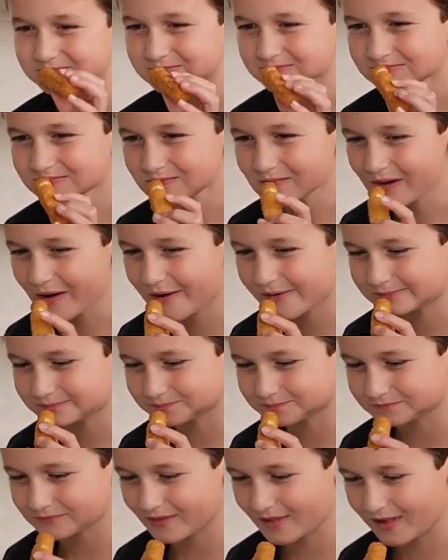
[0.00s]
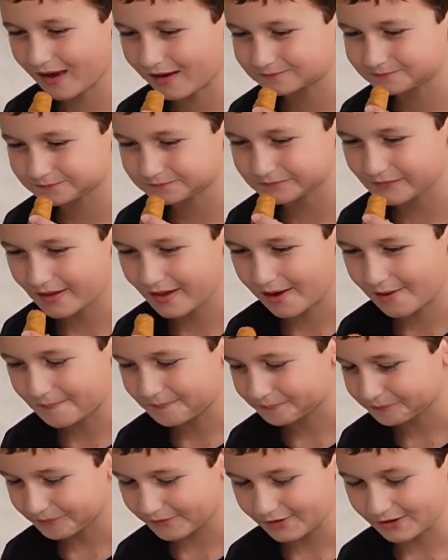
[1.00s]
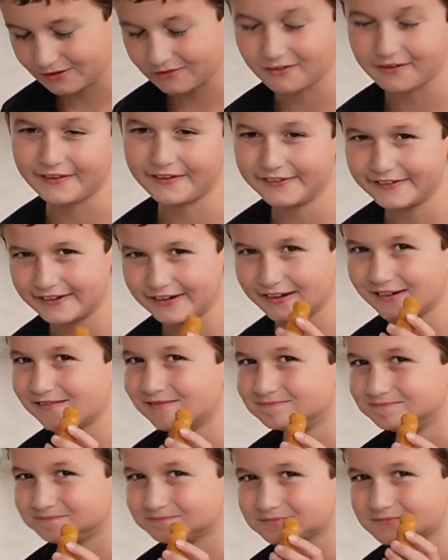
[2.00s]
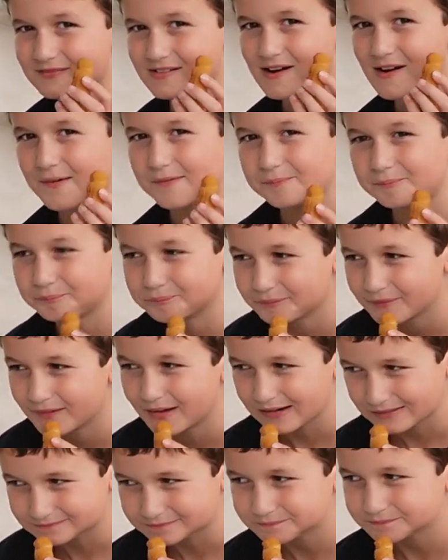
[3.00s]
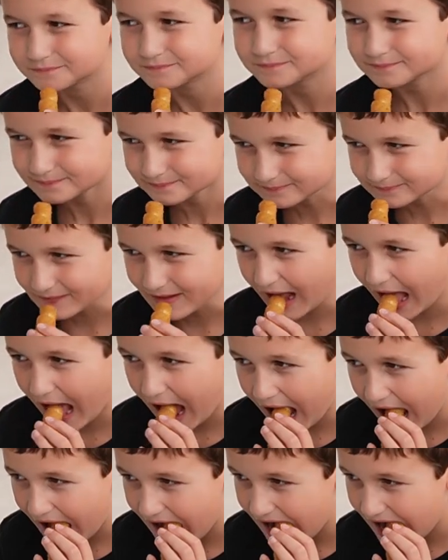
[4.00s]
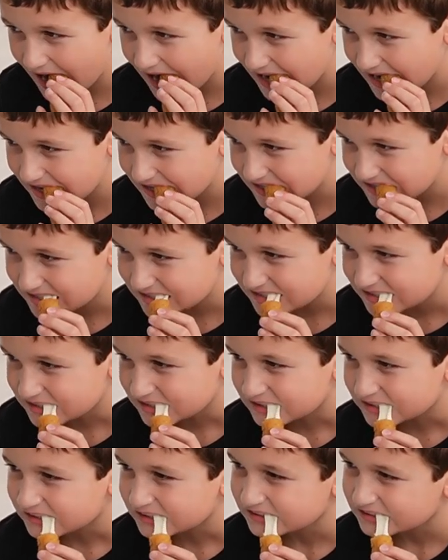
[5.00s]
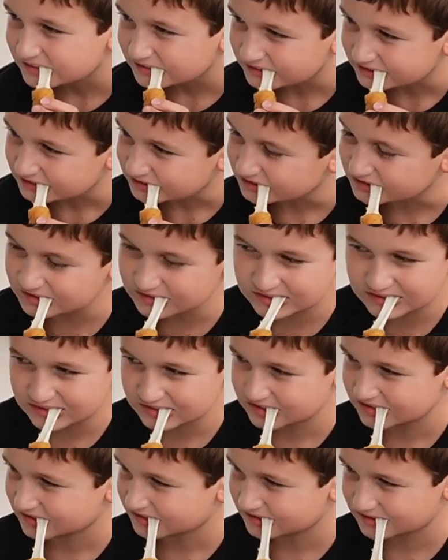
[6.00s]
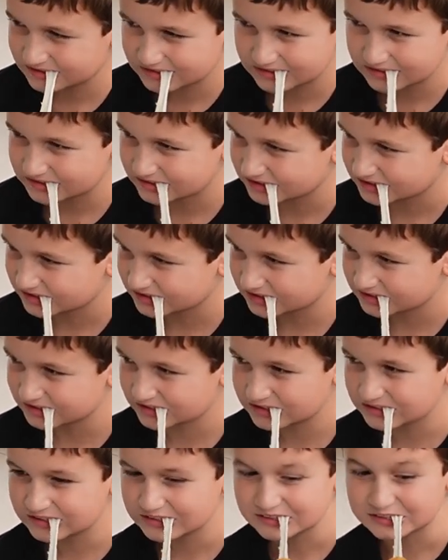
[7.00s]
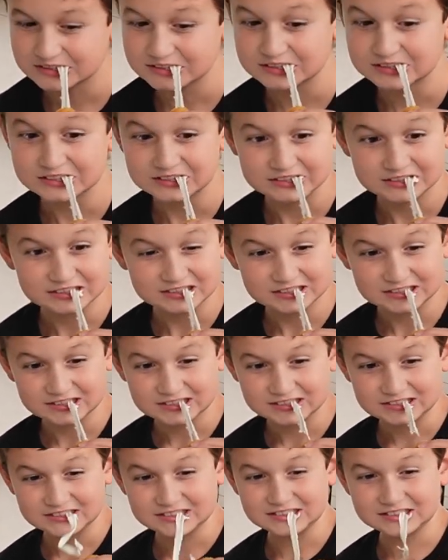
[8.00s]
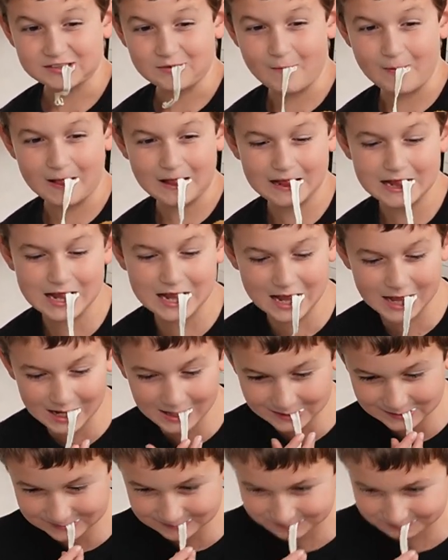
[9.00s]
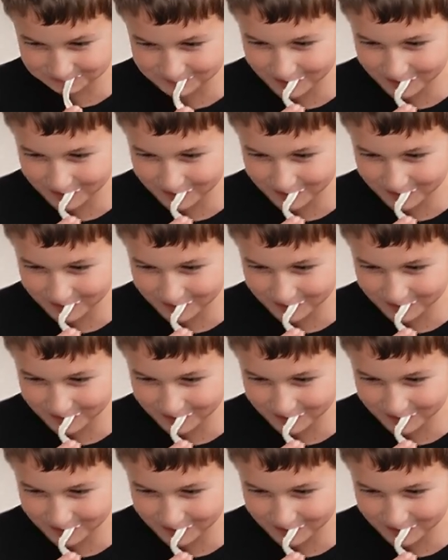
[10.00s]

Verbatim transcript: How's that? How's that burger? Really good. Yeah. How's that mozzarella stick? Is it hot? Mm -mm. Look how cheesy it is. Dang, dude.